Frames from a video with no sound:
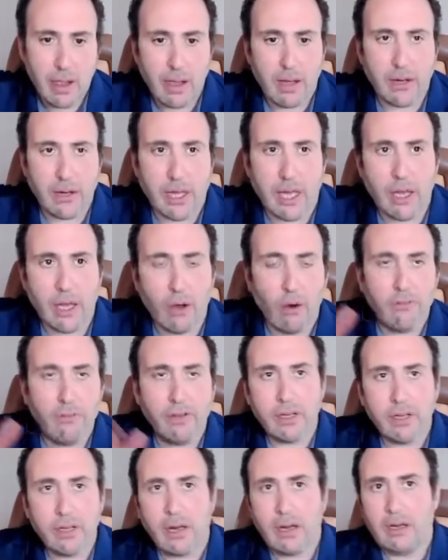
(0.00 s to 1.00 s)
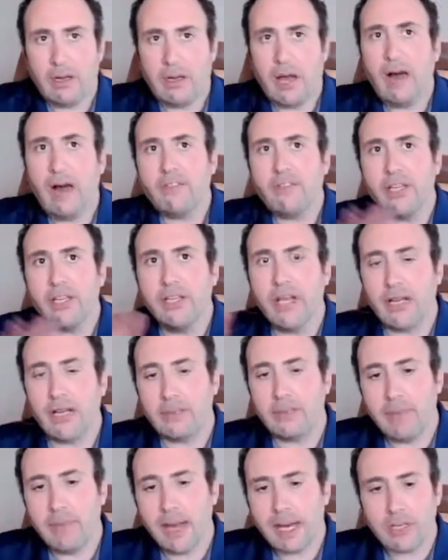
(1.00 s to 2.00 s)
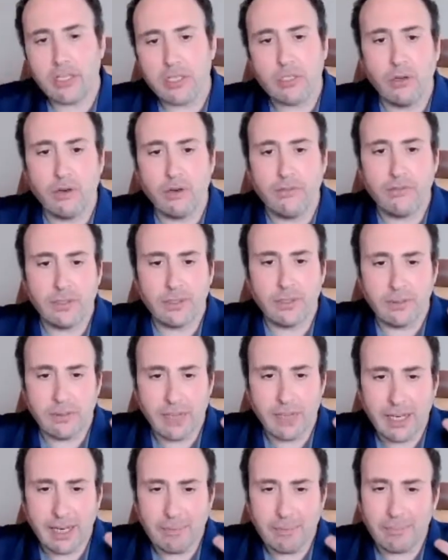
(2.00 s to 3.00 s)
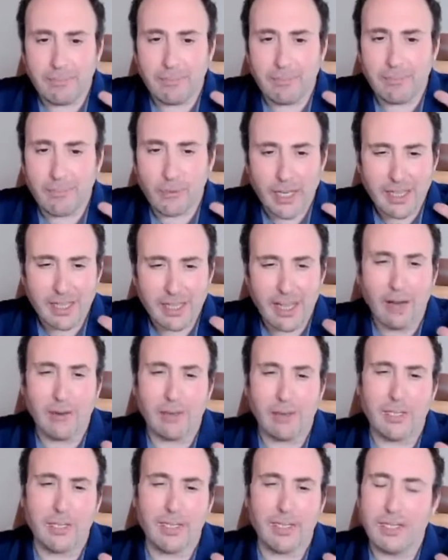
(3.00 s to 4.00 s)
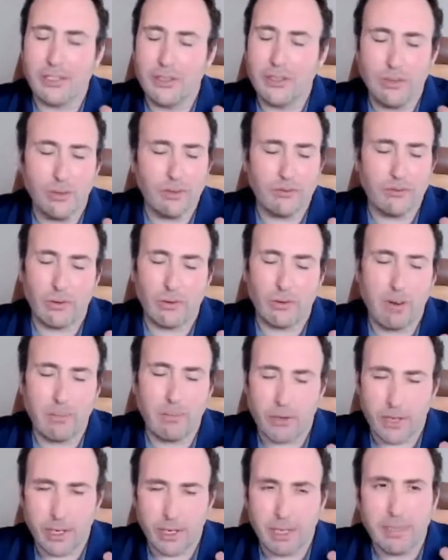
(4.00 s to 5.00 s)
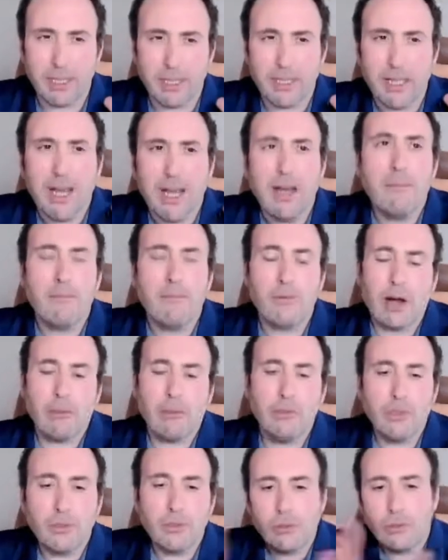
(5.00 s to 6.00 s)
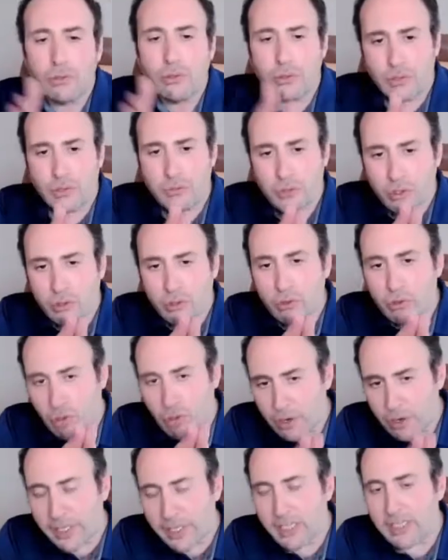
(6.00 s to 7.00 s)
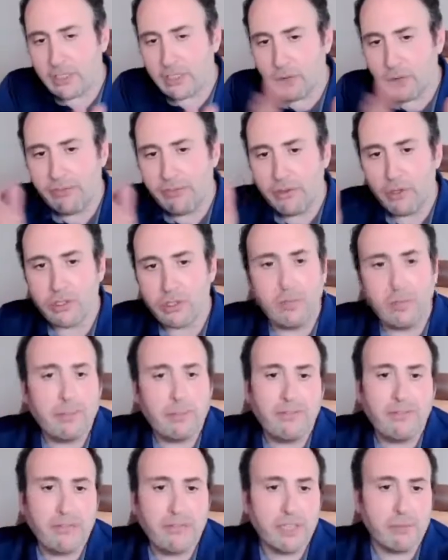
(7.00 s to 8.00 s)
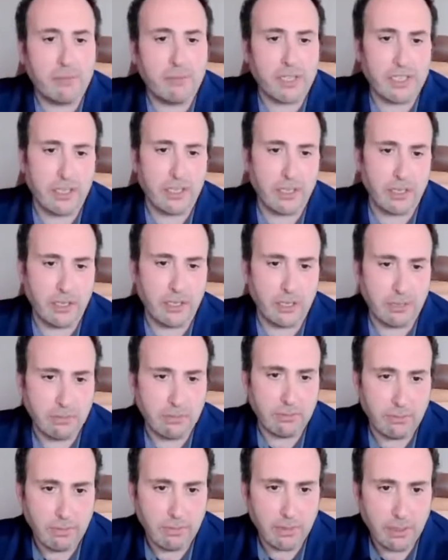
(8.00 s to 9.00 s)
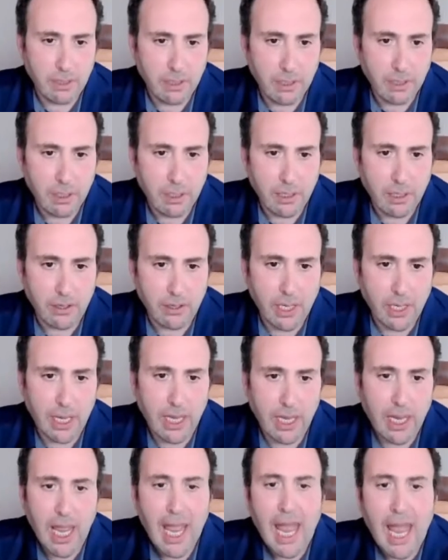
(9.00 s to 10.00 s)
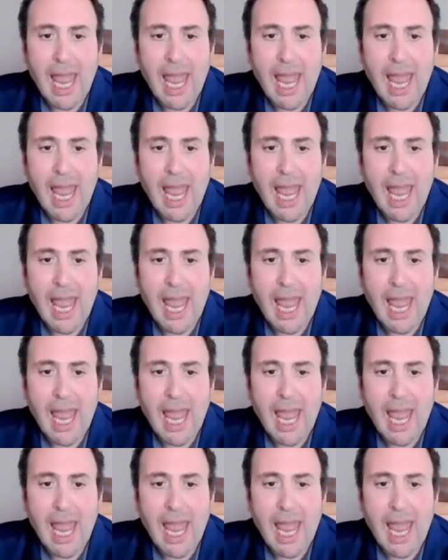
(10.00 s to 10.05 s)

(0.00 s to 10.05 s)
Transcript: Okay. Over after that, Microsoft, and I'm right now doing from memory, but probably grew, grew earnings and revenues maybe 15% a year. Okay.